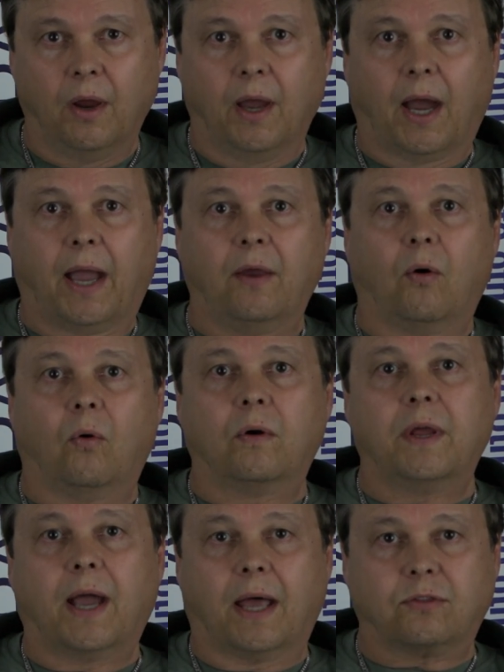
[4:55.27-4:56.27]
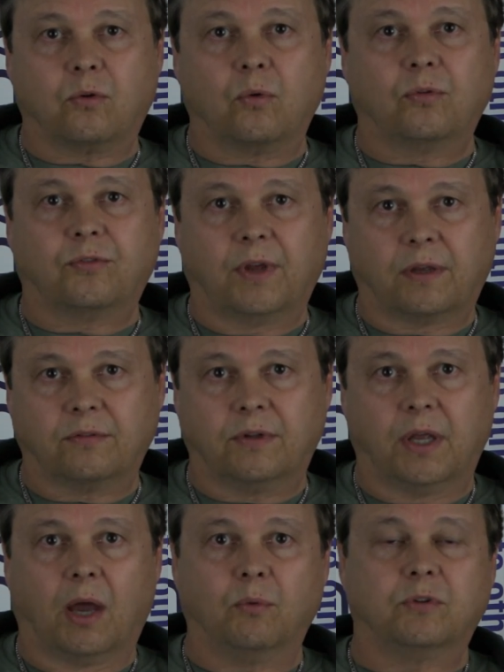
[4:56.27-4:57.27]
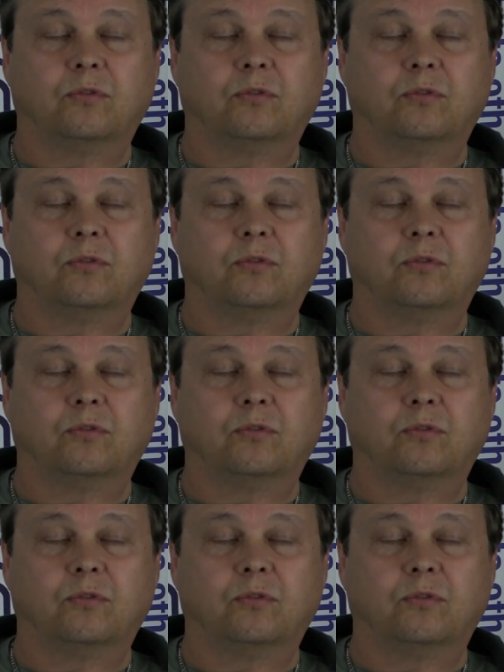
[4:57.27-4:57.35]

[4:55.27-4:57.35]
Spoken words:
I only got through 60. I was